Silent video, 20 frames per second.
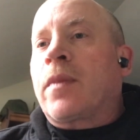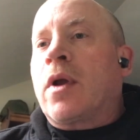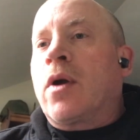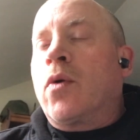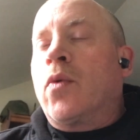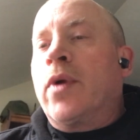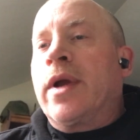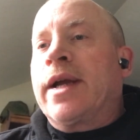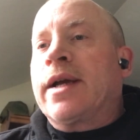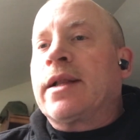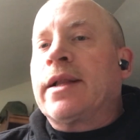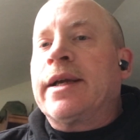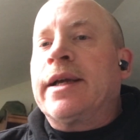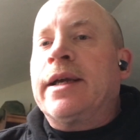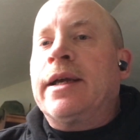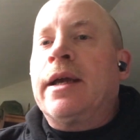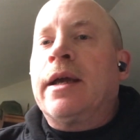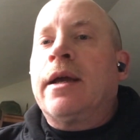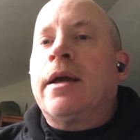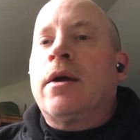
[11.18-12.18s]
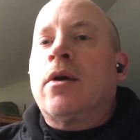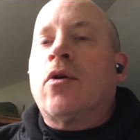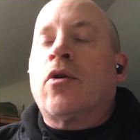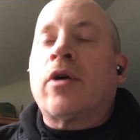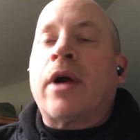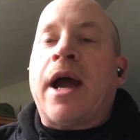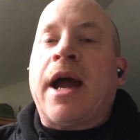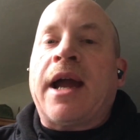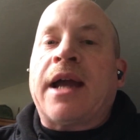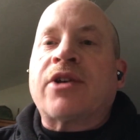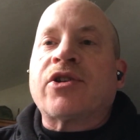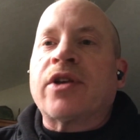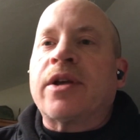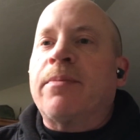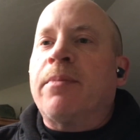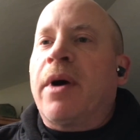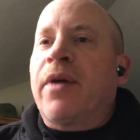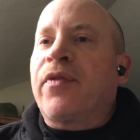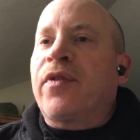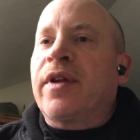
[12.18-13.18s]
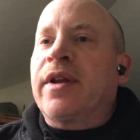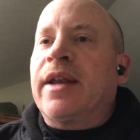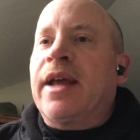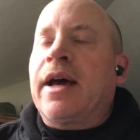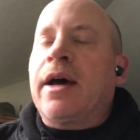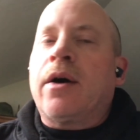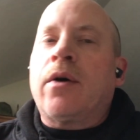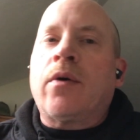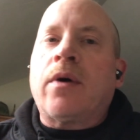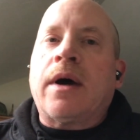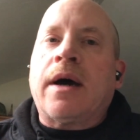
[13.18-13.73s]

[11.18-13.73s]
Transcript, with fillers: weekly, or actually monthly now,